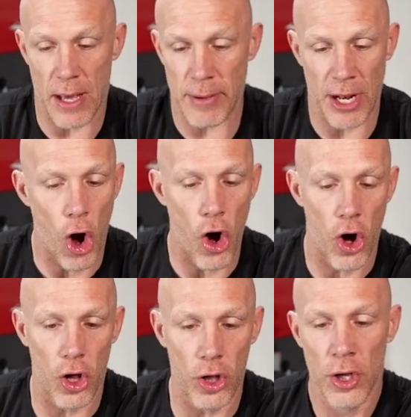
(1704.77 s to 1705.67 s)
I mean,
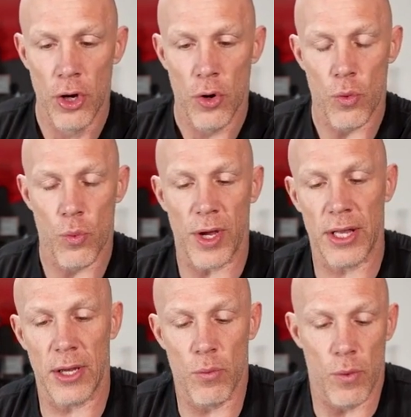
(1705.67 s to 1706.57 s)
all
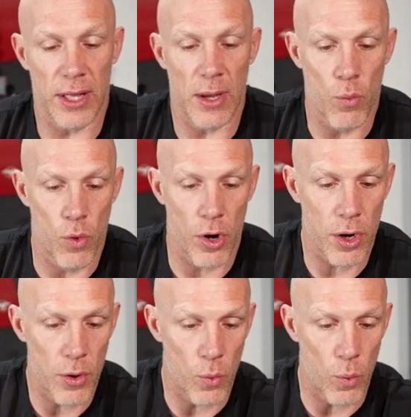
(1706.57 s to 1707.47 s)
really, really
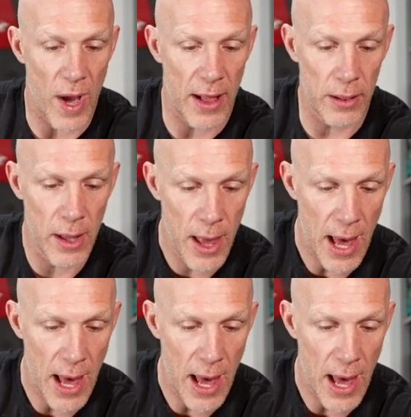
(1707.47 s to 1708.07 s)
work well.